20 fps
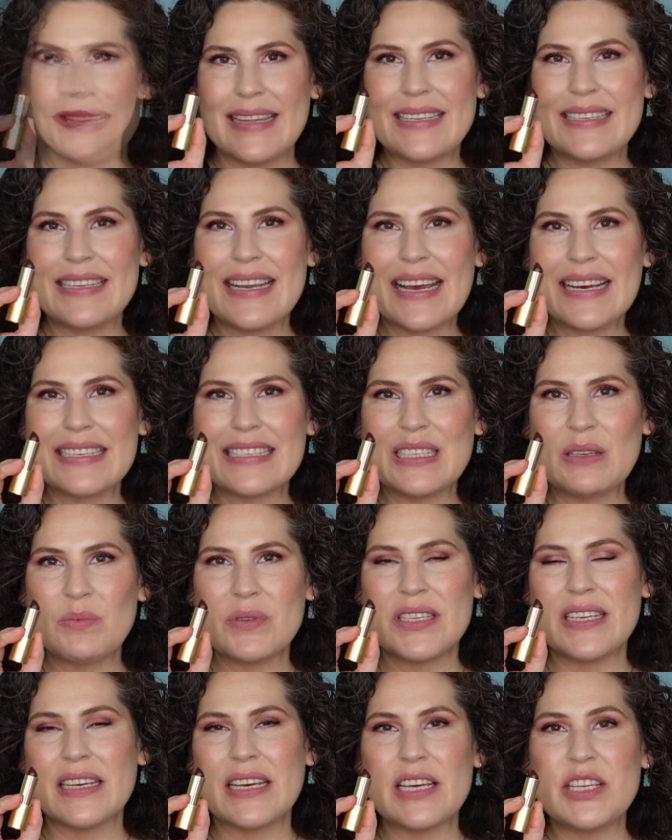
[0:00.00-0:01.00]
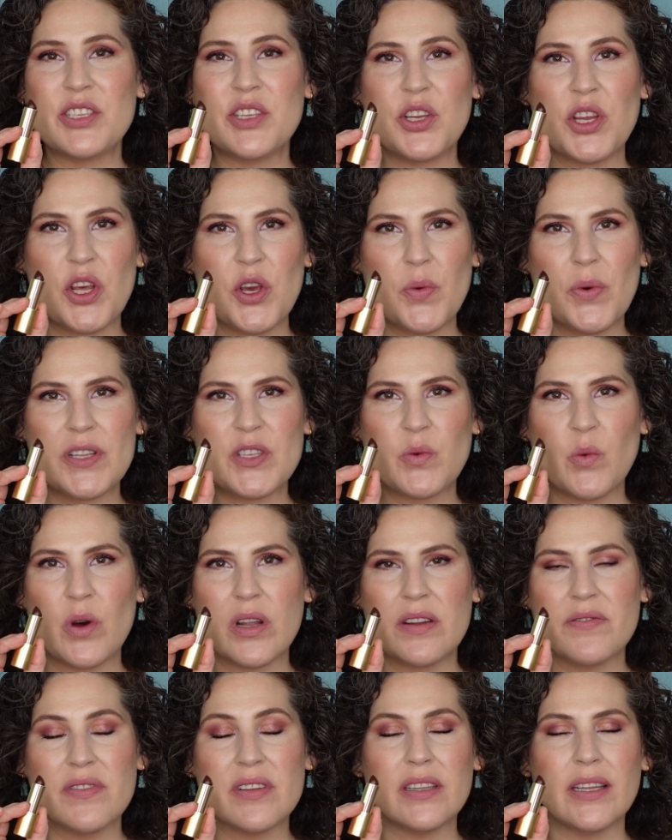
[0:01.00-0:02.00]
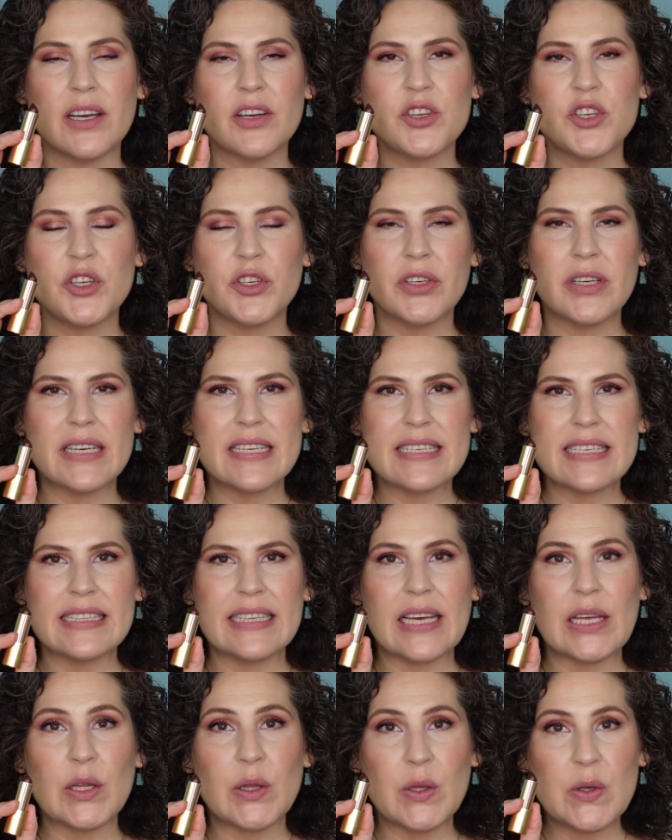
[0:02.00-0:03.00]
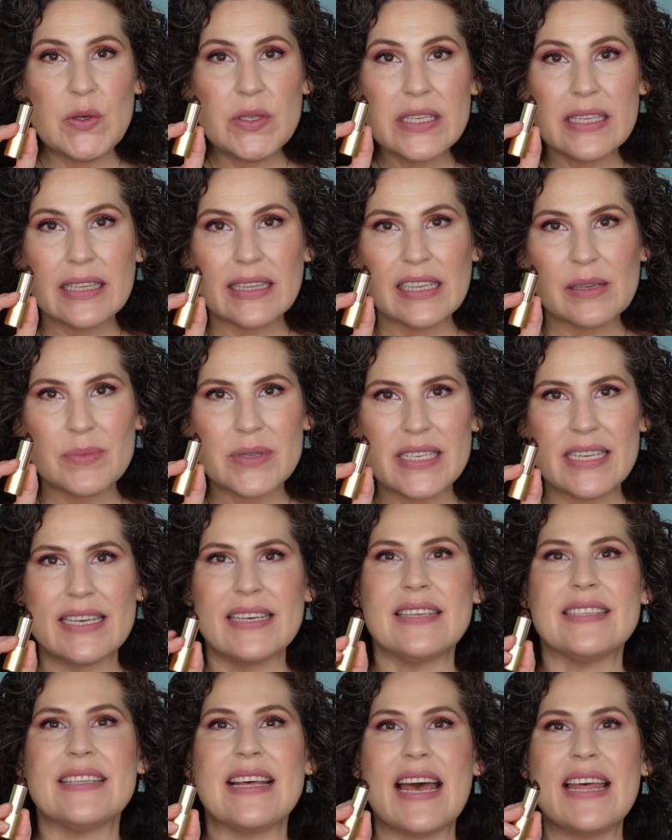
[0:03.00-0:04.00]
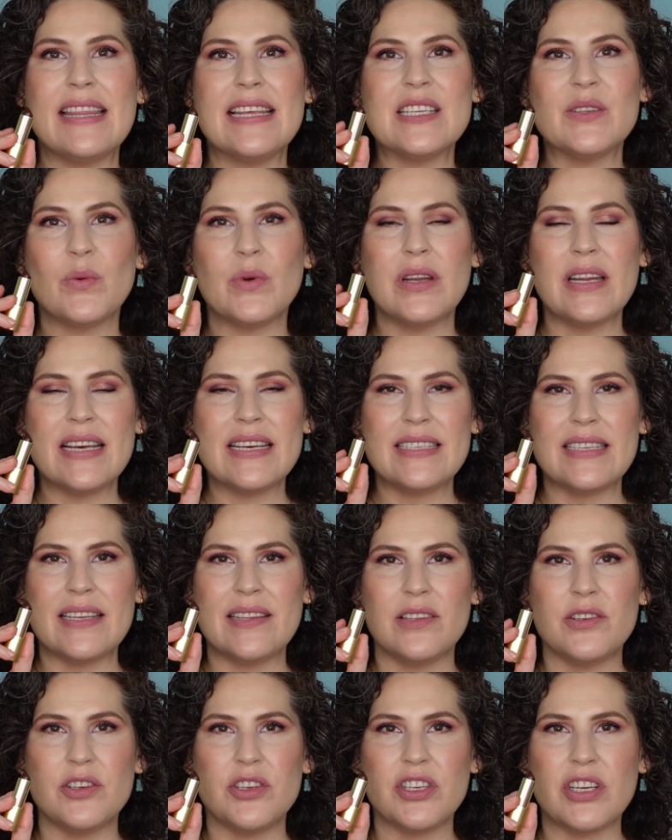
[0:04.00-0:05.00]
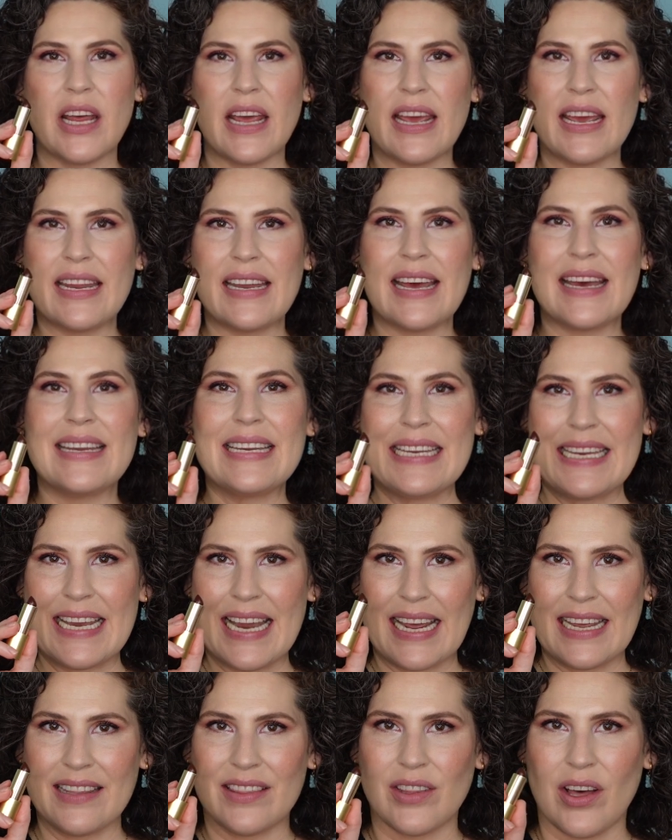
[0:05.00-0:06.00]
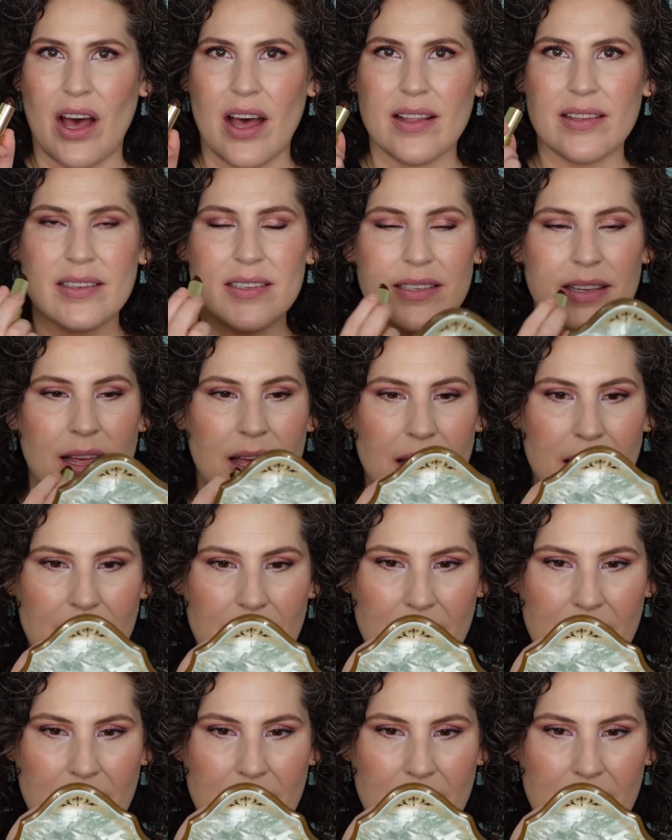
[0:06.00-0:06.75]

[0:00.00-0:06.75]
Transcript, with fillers: This next lipstick is new. It's one of the luxuriously lucent lipsticks, and this one is in the shade Night Thoughts.